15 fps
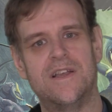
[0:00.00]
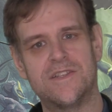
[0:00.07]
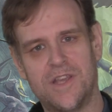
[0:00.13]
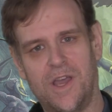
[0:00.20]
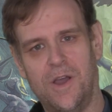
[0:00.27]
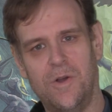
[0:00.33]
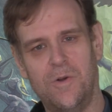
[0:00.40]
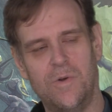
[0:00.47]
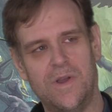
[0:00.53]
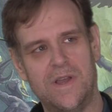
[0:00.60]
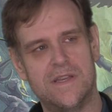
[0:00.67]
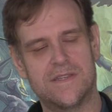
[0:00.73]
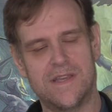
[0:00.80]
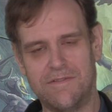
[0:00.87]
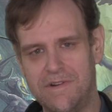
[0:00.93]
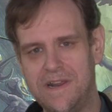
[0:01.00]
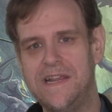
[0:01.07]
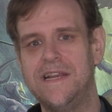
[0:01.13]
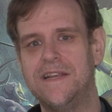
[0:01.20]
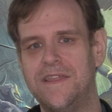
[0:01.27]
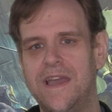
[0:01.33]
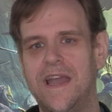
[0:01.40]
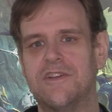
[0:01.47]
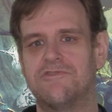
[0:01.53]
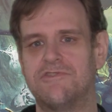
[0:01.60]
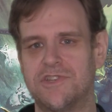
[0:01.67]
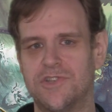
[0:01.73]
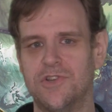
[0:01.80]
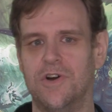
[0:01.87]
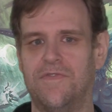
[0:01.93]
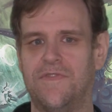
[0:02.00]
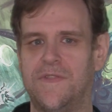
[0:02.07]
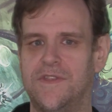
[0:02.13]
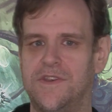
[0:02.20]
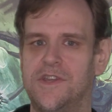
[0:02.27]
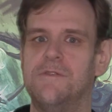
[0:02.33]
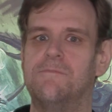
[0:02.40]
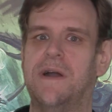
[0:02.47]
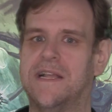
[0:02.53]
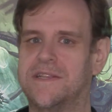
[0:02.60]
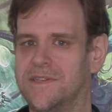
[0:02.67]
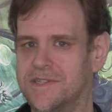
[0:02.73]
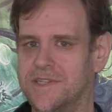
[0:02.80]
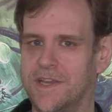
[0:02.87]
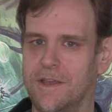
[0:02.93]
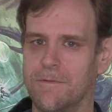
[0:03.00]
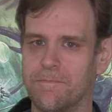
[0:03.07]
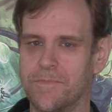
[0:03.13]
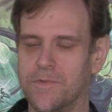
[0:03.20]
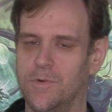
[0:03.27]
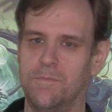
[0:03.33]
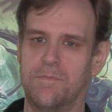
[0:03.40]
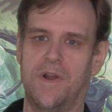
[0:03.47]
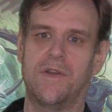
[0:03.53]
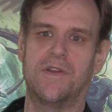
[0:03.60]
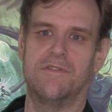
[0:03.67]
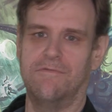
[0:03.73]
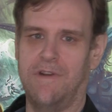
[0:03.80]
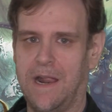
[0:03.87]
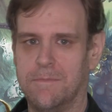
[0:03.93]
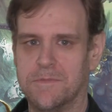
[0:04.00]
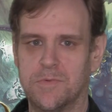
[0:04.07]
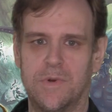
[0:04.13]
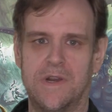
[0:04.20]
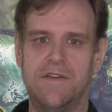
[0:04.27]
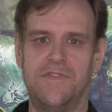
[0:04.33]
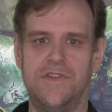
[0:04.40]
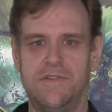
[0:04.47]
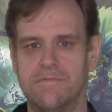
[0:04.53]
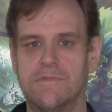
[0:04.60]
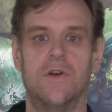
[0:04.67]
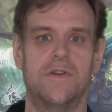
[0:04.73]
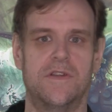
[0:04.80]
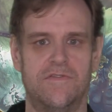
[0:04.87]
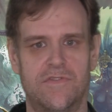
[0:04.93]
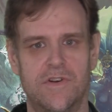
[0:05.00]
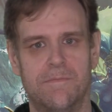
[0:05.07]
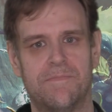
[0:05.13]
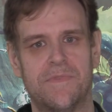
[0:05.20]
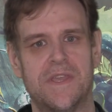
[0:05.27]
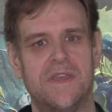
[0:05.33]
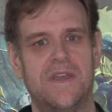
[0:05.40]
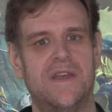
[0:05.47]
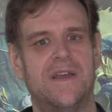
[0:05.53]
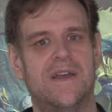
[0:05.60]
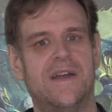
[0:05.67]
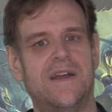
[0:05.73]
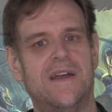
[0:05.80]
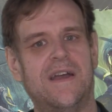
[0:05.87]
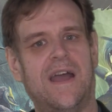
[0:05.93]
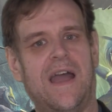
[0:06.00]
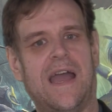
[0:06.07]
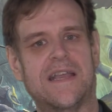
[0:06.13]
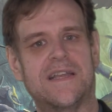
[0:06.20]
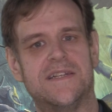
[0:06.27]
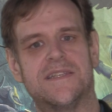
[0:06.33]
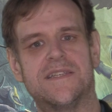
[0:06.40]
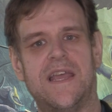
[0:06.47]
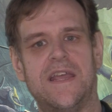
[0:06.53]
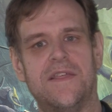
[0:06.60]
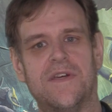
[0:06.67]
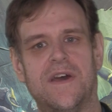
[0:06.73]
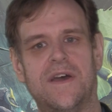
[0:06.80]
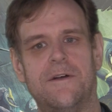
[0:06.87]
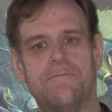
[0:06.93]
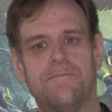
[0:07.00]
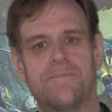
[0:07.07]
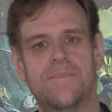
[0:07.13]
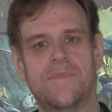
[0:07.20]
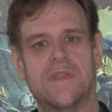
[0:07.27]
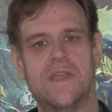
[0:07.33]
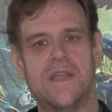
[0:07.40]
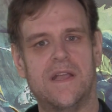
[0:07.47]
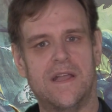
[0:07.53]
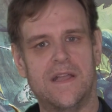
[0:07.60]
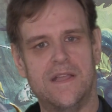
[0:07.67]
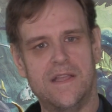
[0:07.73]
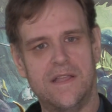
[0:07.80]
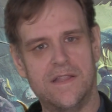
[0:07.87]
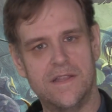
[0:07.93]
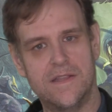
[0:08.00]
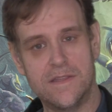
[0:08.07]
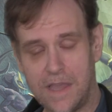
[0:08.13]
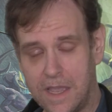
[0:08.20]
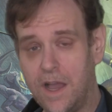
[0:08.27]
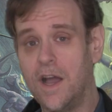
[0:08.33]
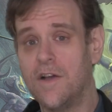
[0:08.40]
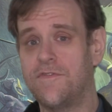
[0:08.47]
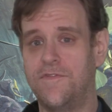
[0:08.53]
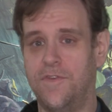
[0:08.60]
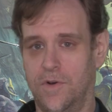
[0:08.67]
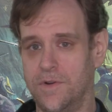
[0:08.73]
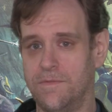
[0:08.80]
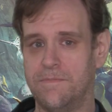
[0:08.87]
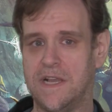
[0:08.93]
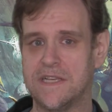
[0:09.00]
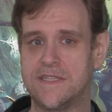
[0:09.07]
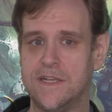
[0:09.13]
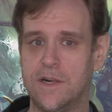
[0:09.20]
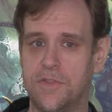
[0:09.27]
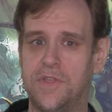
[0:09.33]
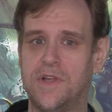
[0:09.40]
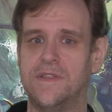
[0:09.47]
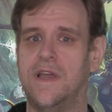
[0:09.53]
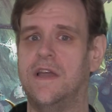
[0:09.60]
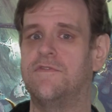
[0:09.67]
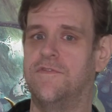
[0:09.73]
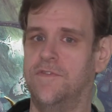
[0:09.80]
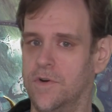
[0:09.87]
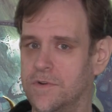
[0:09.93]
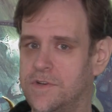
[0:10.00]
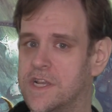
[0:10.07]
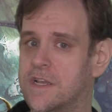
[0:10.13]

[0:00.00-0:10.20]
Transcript: So as I read the extra stuff in the new battletome, or Broken Realms, wherever you got it from, I can say that they are fun. I still think they're fun.